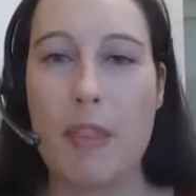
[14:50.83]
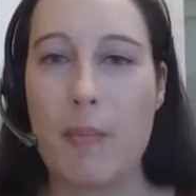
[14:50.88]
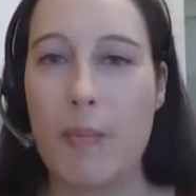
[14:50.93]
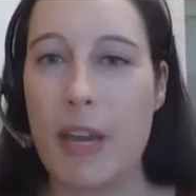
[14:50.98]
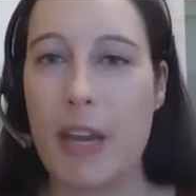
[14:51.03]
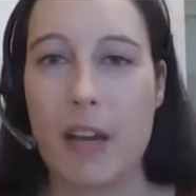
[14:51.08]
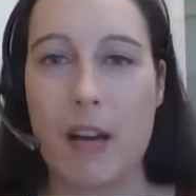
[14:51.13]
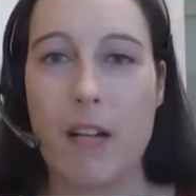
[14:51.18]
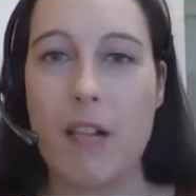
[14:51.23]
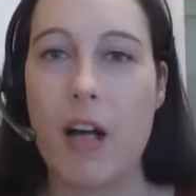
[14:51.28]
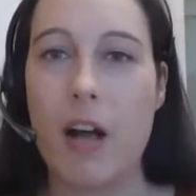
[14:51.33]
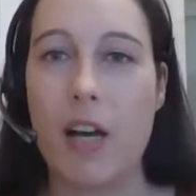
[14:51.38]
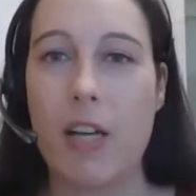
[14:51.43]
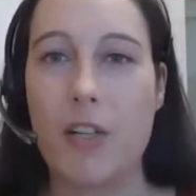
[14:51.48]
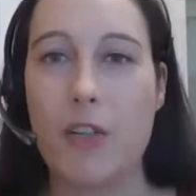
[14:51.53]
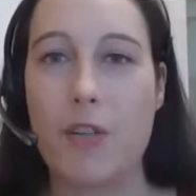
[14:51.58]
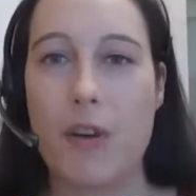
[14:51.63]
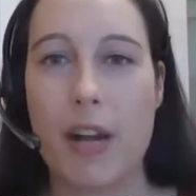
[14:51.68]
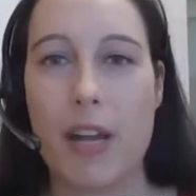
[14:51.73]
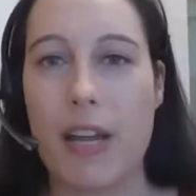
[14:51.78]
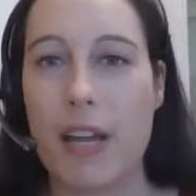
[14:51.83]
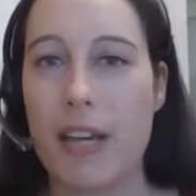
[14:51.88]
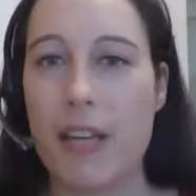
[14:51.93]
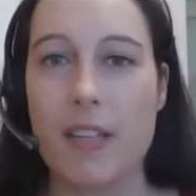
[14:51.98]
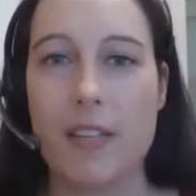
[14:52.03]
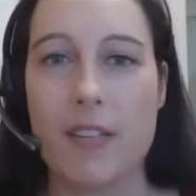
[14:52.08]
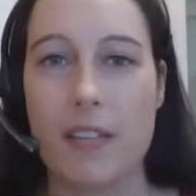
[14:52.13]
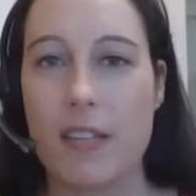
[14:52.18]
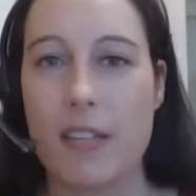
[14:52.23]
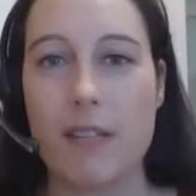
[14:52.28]
in the mail on dry
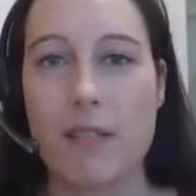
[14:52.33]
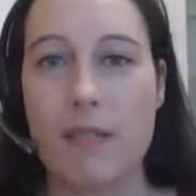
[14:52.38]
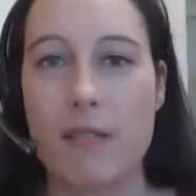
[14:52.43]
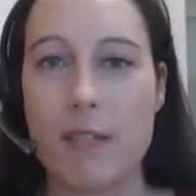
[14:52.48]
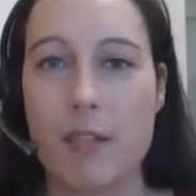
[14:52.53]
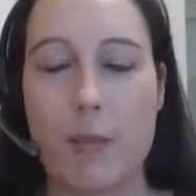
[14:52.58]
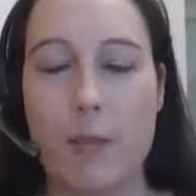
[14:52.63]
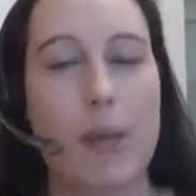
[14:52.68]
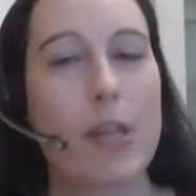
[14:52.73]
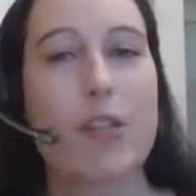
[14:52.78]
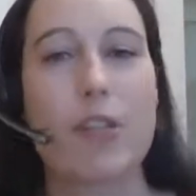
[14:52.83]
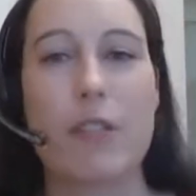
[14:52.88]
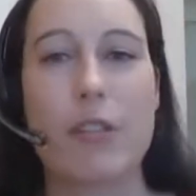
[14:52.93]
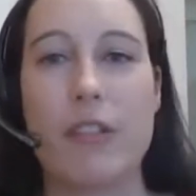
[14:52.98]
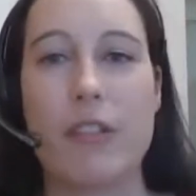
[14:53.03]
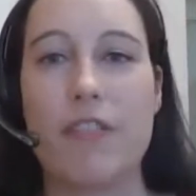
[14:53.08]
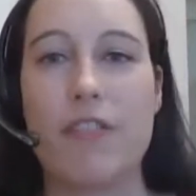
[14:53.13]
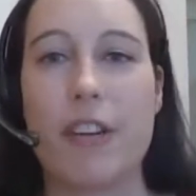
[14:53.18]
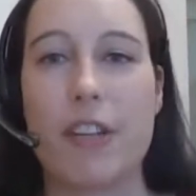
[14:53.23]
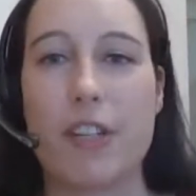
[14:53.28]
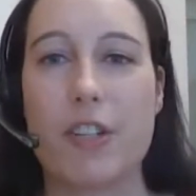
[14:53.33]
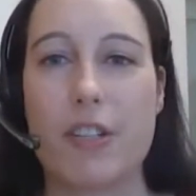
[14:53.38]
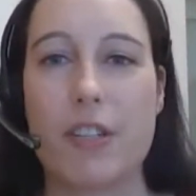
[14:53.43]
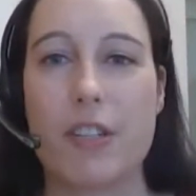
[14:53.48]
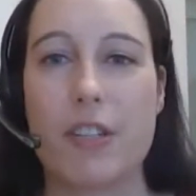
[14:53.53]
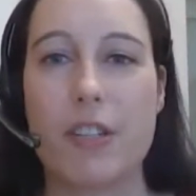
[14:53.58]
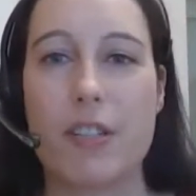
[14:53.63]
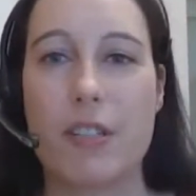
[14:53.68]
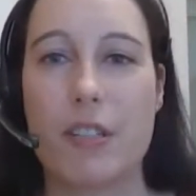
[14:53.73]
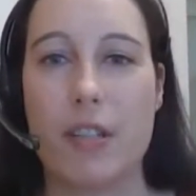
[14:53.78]
ice in special
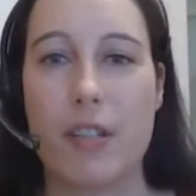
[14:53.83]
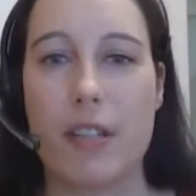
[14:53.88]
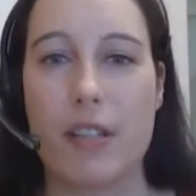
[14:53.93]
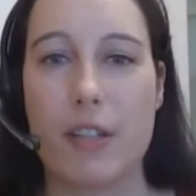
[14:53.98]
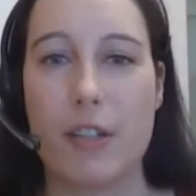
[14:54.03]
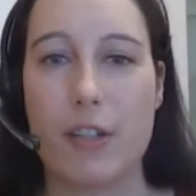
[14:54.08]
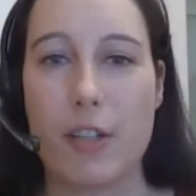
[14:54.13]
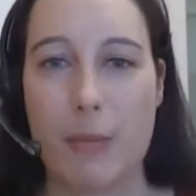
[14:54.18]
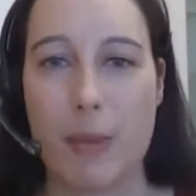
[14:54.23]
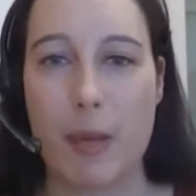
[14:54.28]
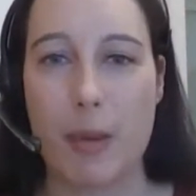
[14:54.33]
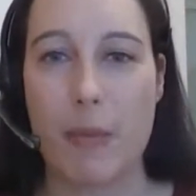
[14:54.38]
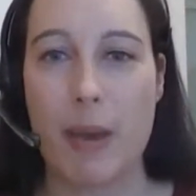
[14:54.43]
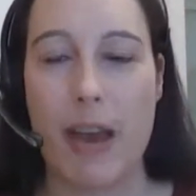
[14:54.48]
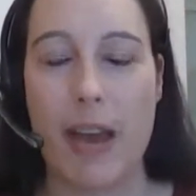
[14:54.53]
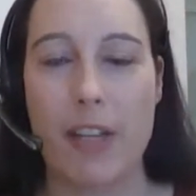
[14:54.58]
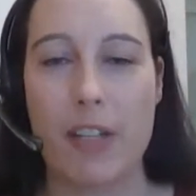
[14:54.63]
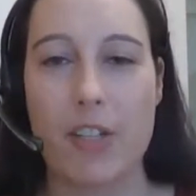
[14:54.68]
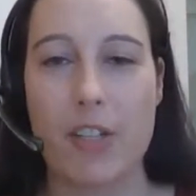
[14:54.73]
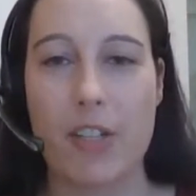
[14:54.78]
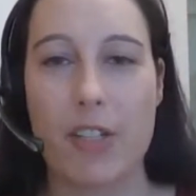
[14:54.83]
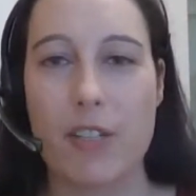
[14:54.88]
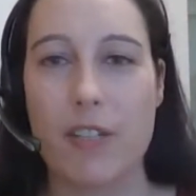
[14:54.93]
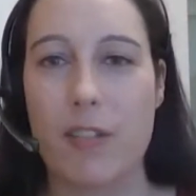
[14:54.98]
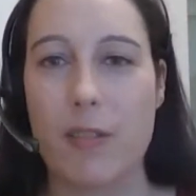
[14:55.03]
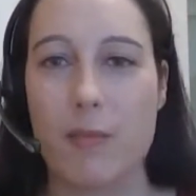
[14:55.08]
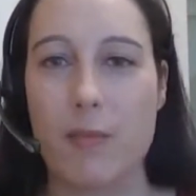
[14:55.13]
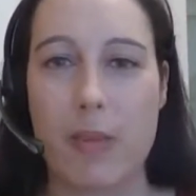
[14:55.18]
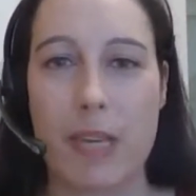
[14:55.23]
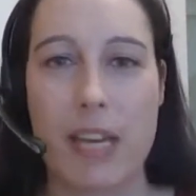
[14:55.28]
infectious shipping packages
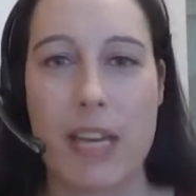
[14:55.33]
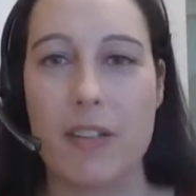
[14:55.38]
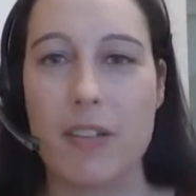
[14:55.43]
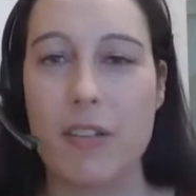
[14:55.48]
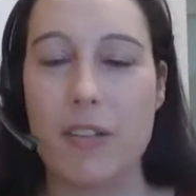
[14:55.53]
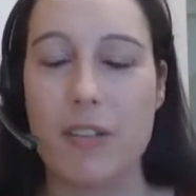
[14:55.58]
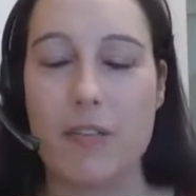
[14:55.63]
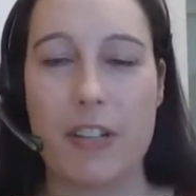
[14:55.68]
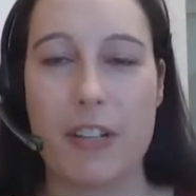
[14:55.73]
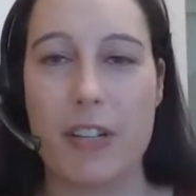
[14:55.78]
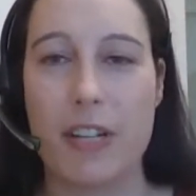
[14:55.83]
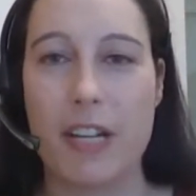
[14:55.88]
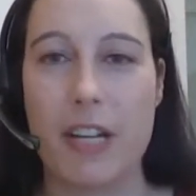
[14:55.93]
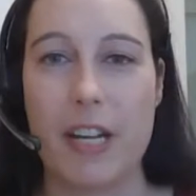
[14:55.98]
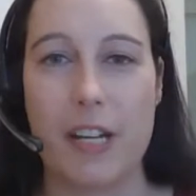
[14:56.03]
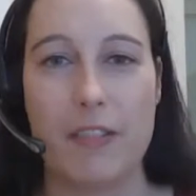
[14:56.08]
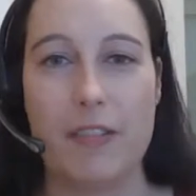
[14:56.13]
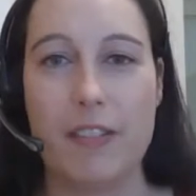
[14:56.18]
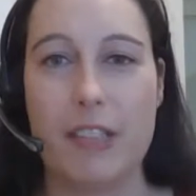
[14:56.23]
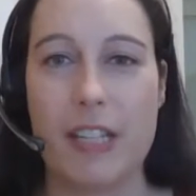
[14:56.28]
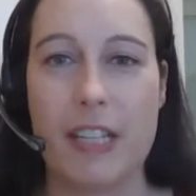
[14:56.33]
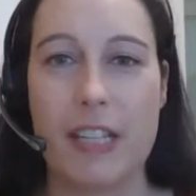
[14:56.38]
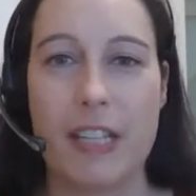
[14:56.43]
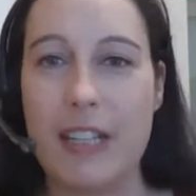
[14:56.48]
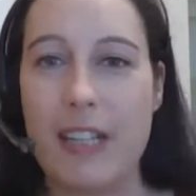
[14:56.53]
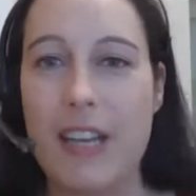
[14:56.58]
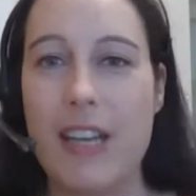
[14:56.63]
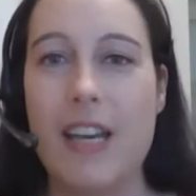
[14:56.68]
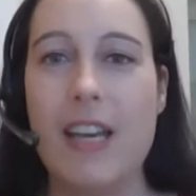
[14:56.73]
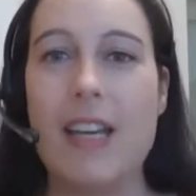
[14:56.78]
and be handled very carefully and